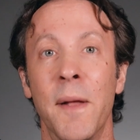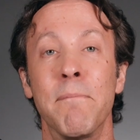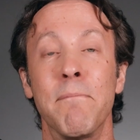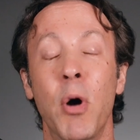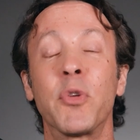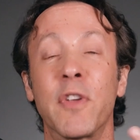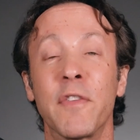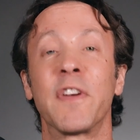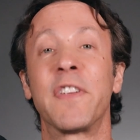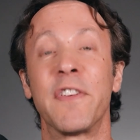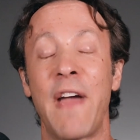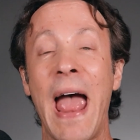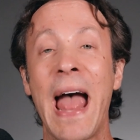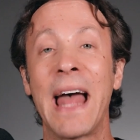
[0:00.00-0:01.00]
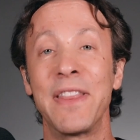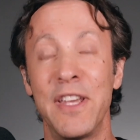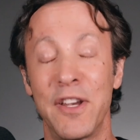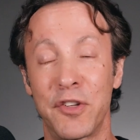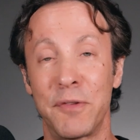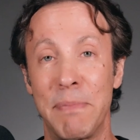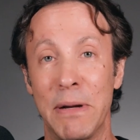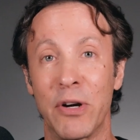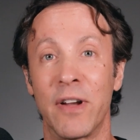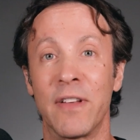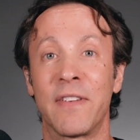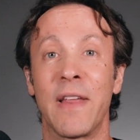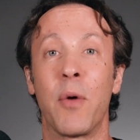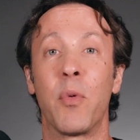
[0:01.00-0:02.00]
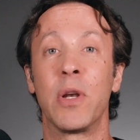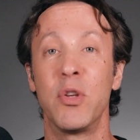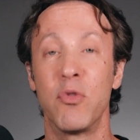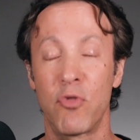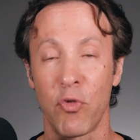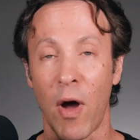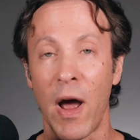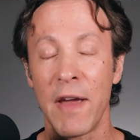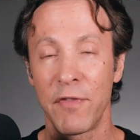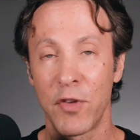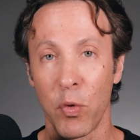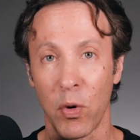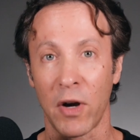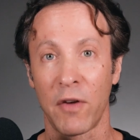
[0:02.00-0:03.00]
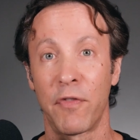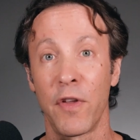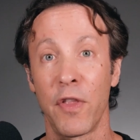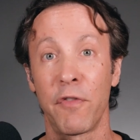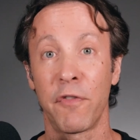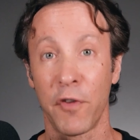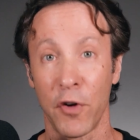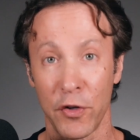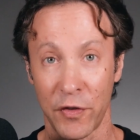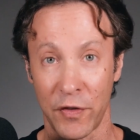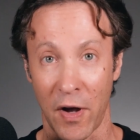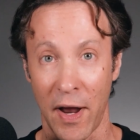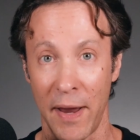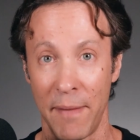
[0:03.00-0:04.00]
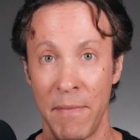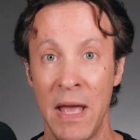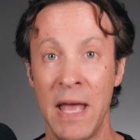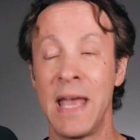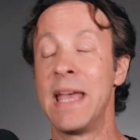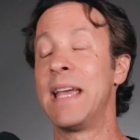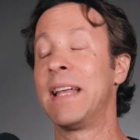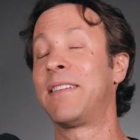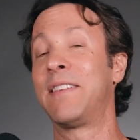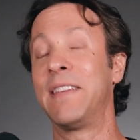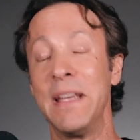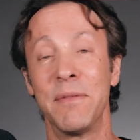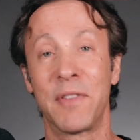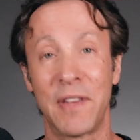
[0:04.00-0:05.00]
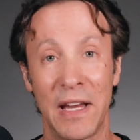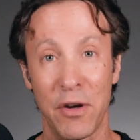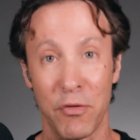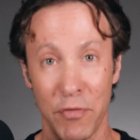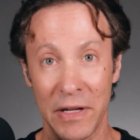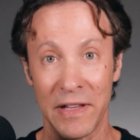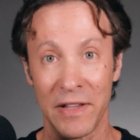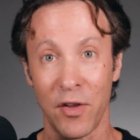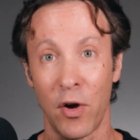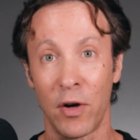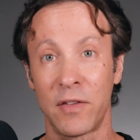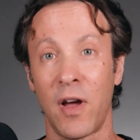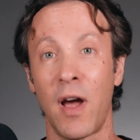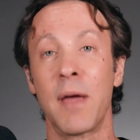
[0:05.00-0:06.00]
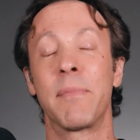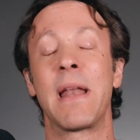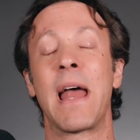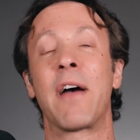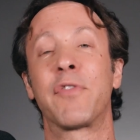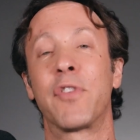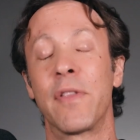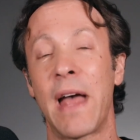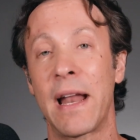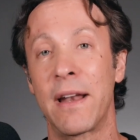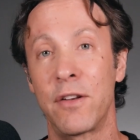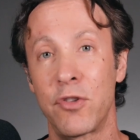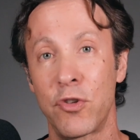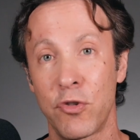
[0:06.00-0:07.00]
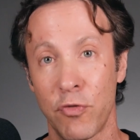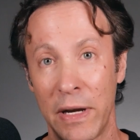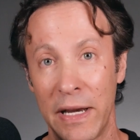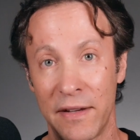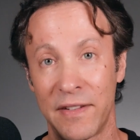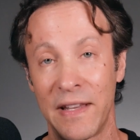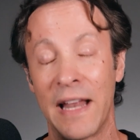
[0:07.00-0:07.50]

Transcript: Most of us have had the experience that when you drive to work for the first time, it seems to take a really long time, but after that, it shrinks.